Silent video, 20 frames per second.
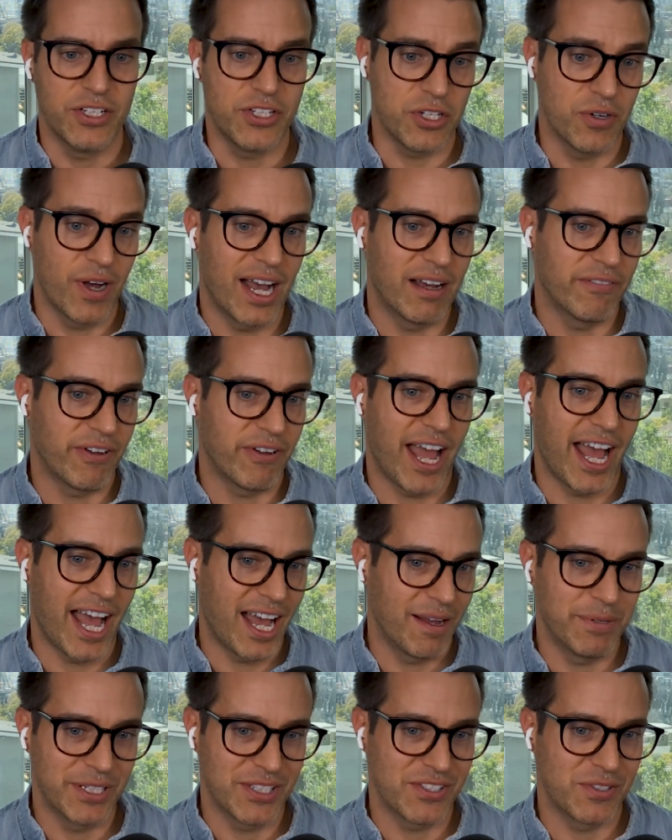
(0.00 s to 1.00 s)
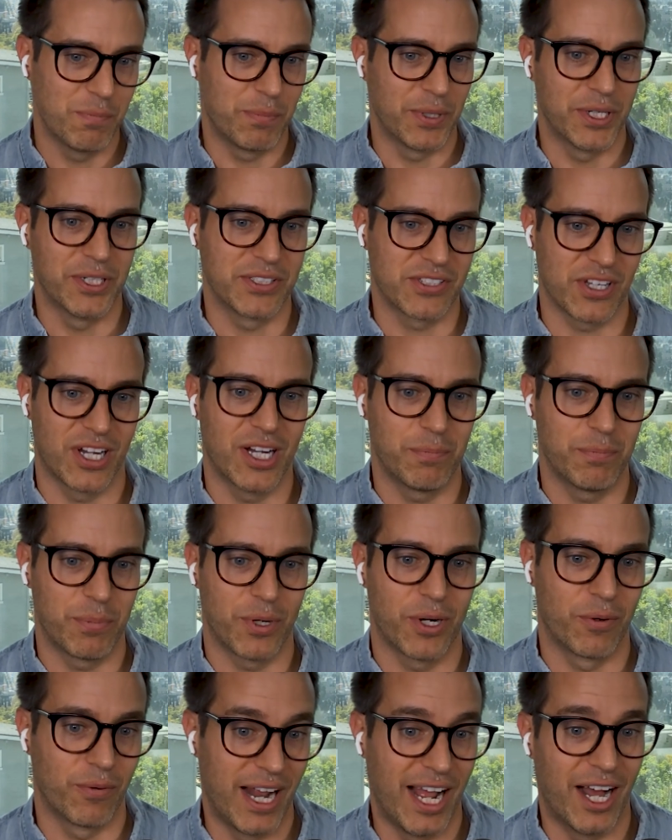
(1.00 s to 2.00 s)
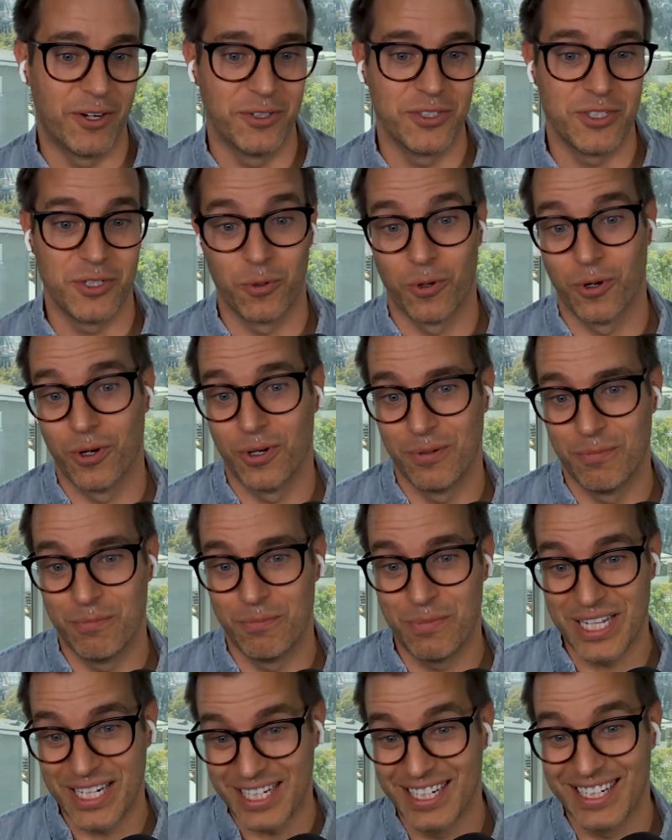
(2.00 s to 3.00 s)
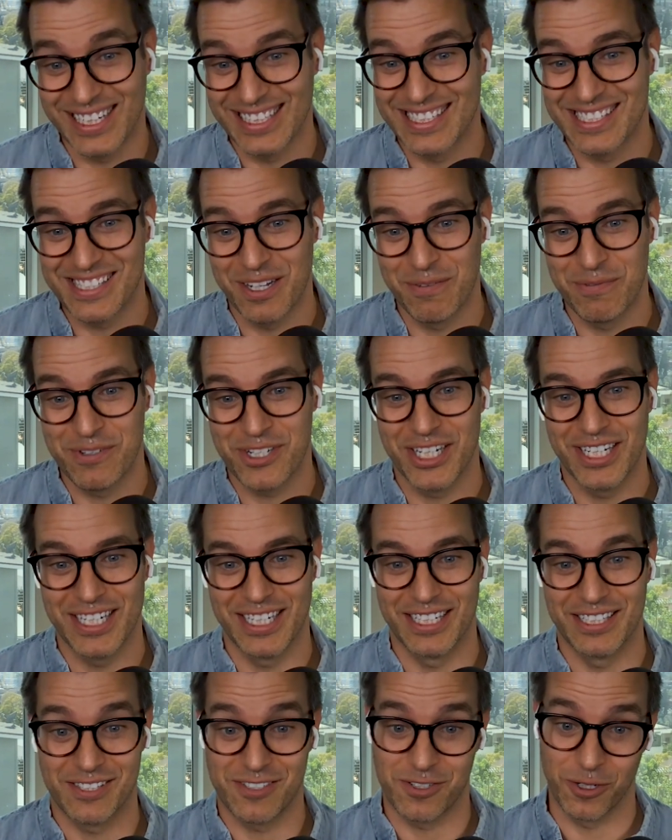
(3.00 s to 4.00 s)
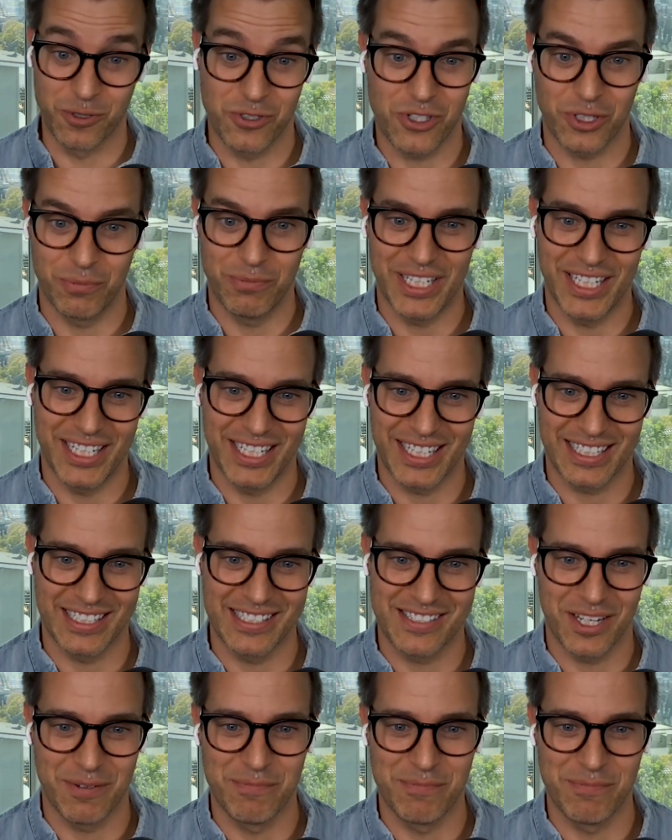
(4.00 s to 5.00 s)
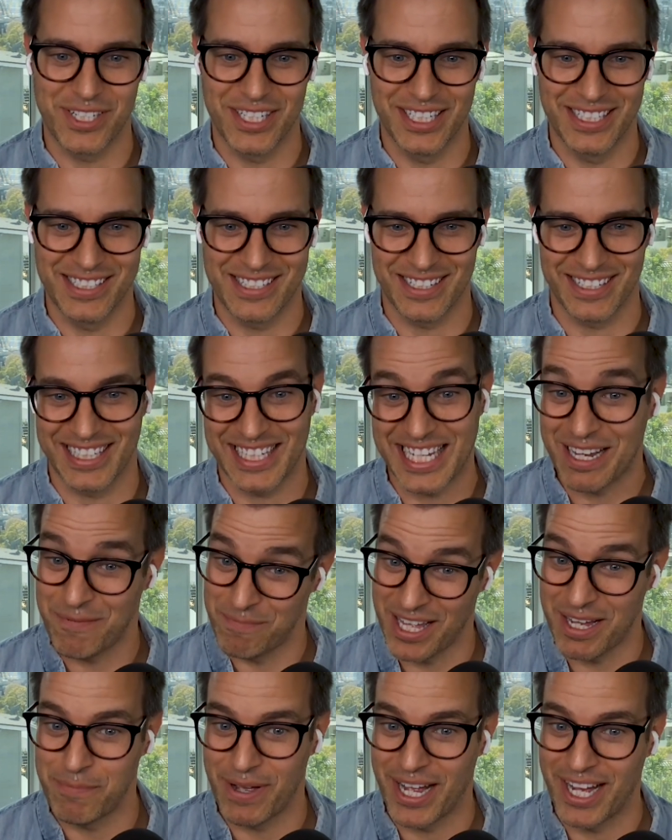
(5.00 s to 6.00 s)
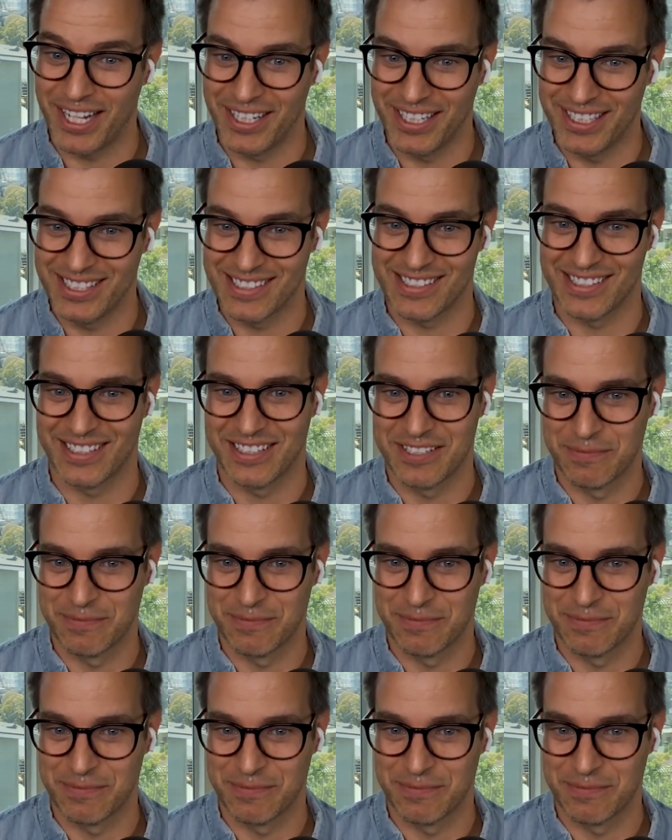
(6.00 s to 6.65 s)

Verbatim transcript: do you have habits built up around your media consumption and social media consumption to keep that balance?